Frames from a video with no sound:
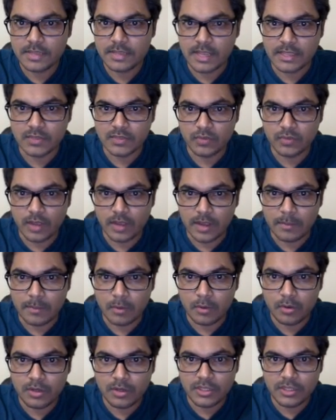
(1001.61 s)
as I'm
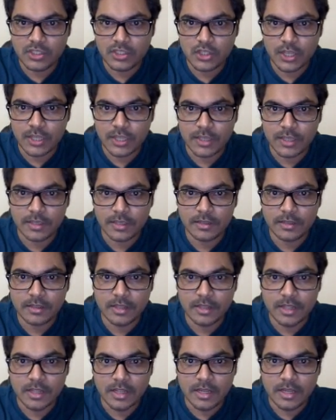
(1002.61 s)
already checking
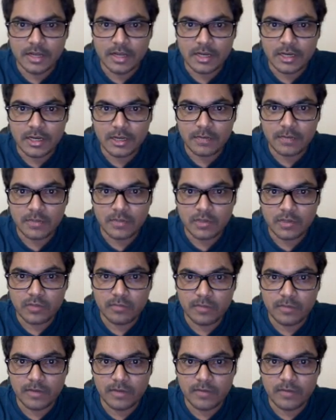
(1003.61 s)
nums of
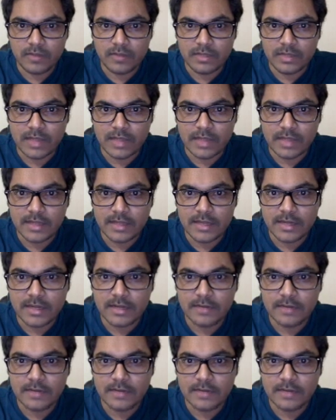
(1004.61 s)
mid with the target,